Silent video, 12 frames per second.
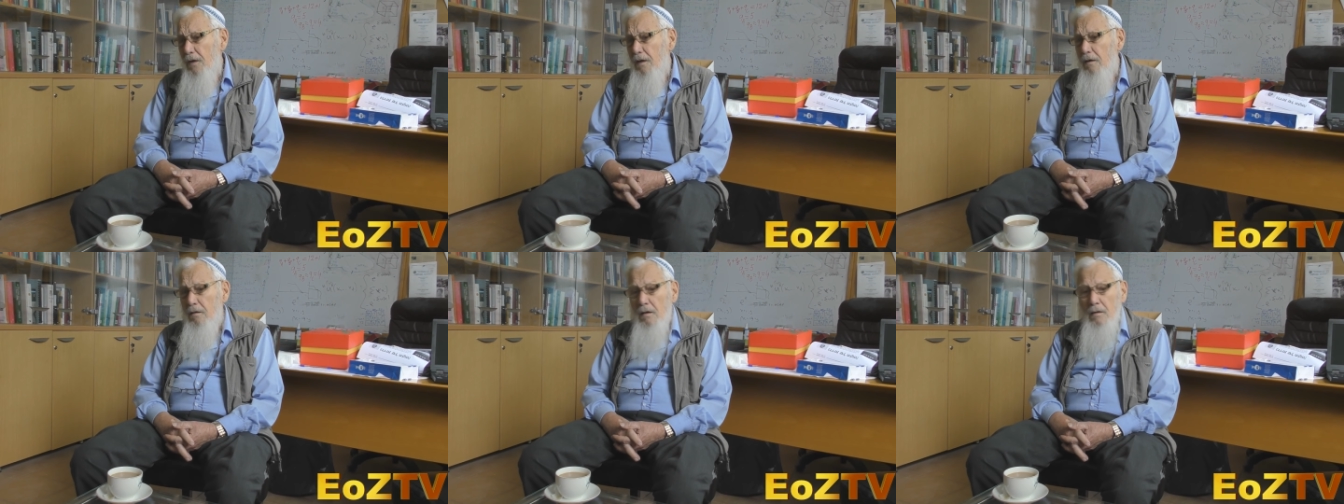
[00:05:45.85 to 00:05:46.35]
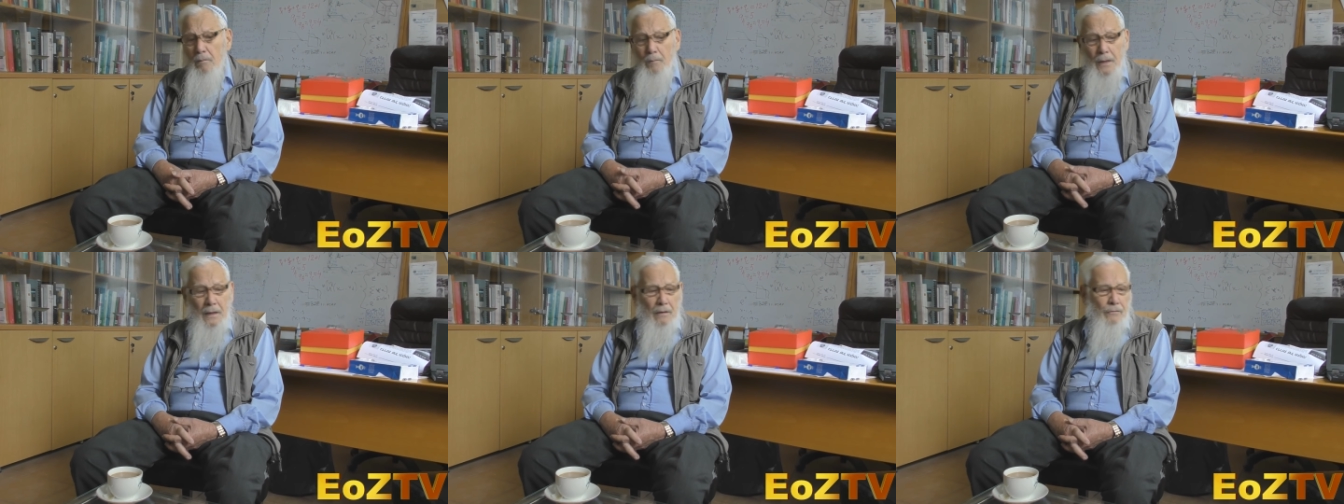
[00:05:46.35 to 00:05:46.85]
and
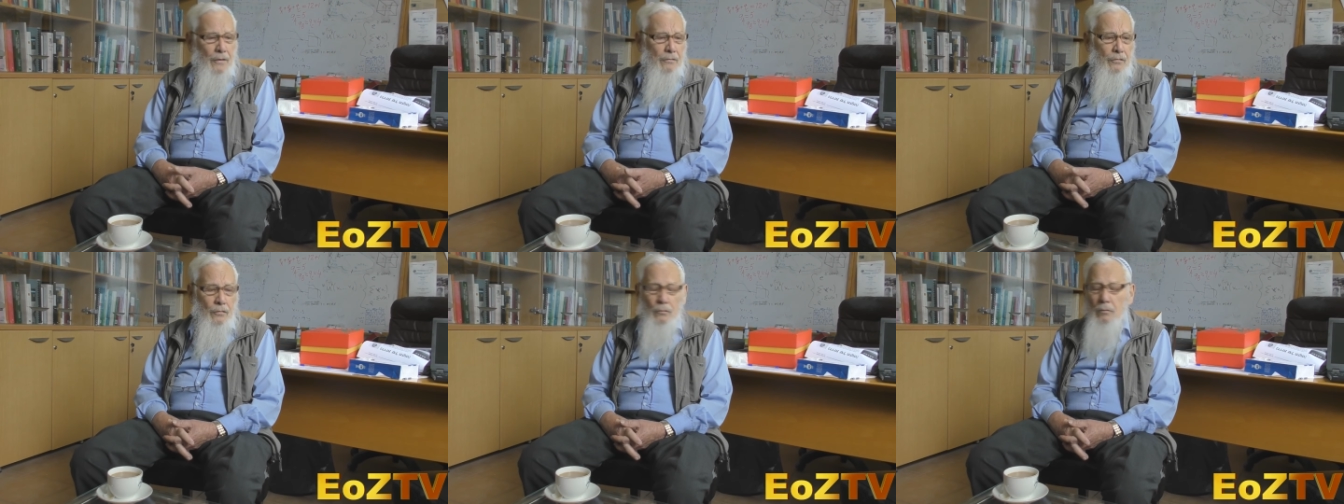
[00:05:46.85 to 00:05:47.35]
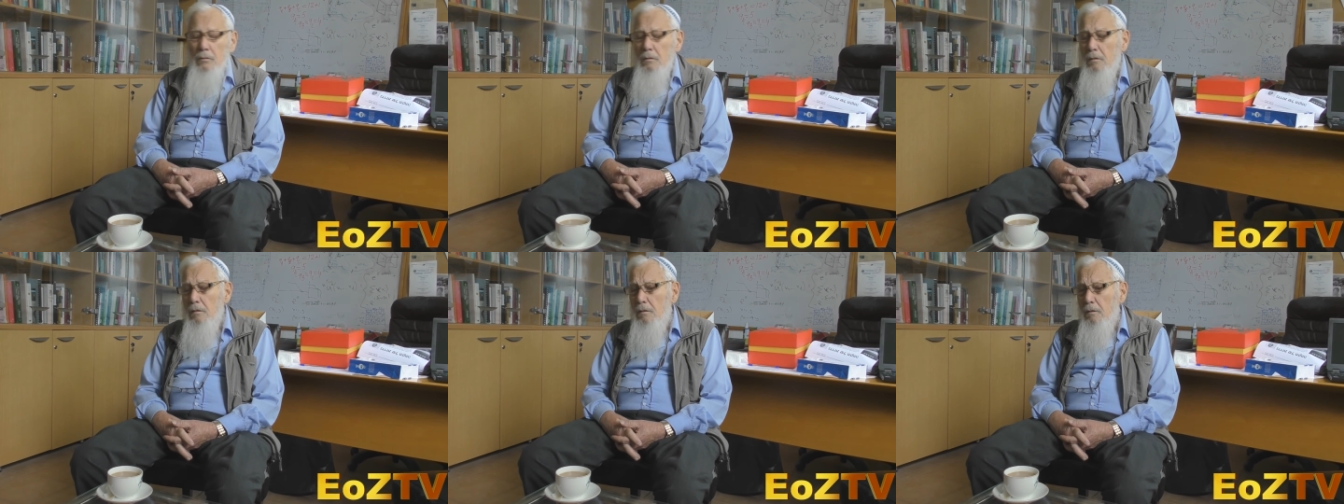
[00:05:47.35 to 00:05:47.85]
many of us do.
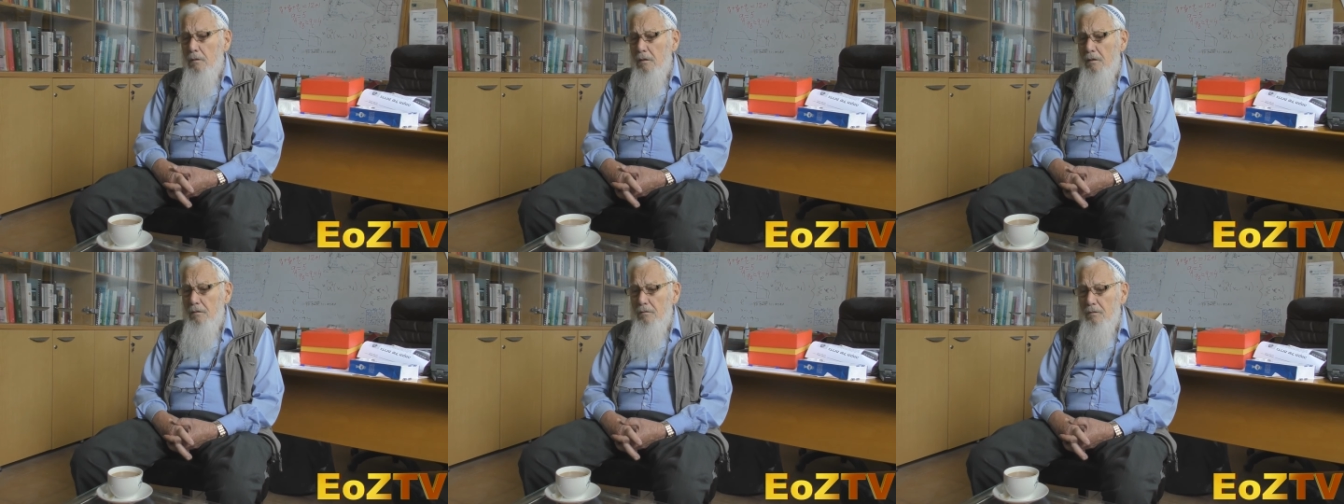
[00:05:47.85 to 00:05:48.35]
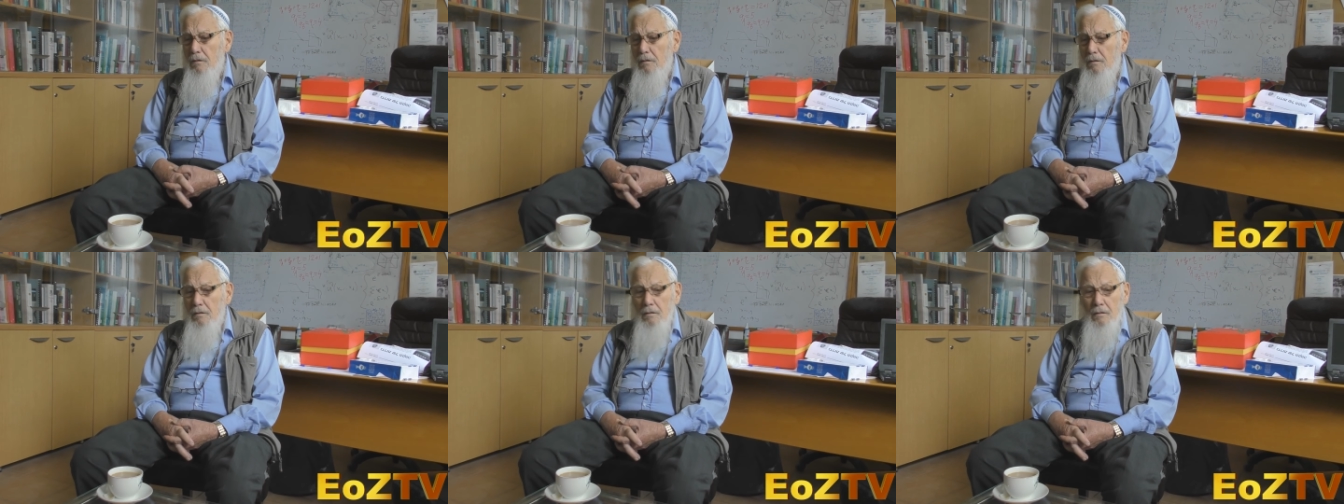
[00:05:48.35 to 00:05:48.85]
Yes?
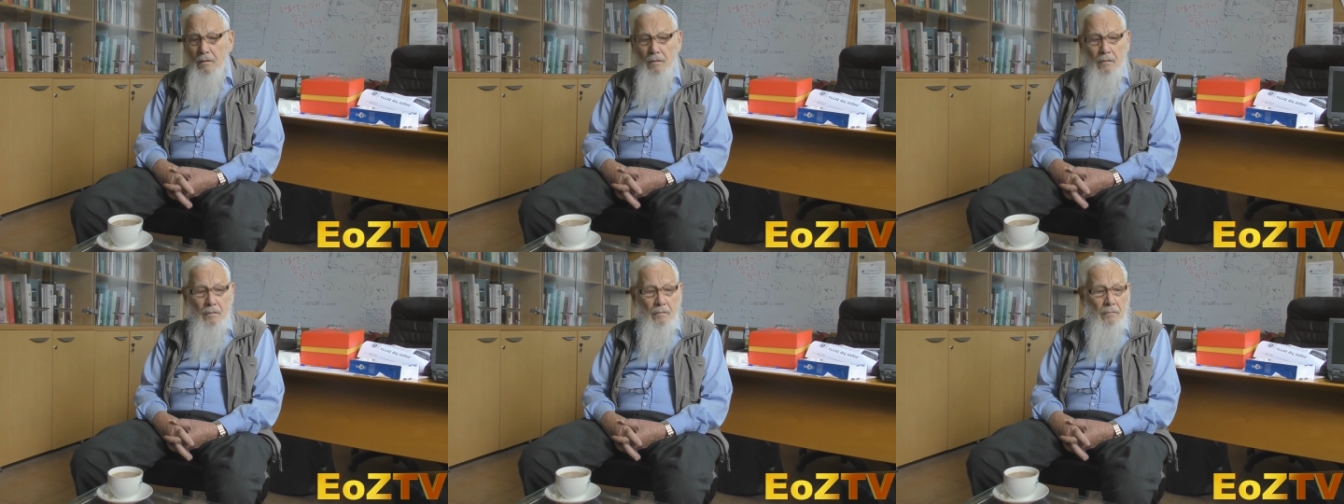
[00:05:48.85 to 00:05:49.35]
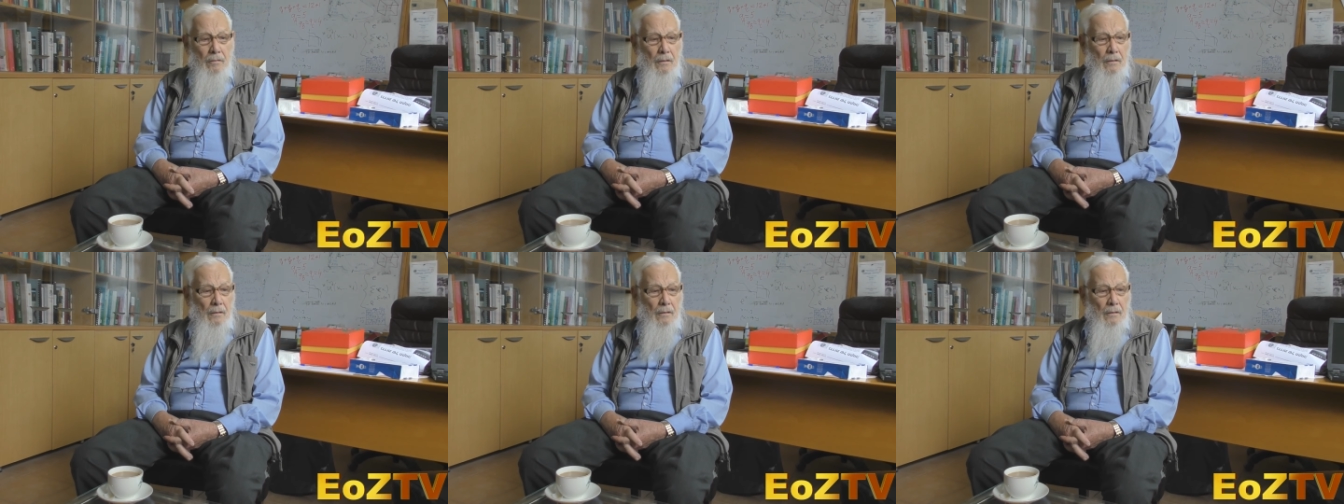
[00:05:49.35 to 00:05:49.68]
Uh, uh,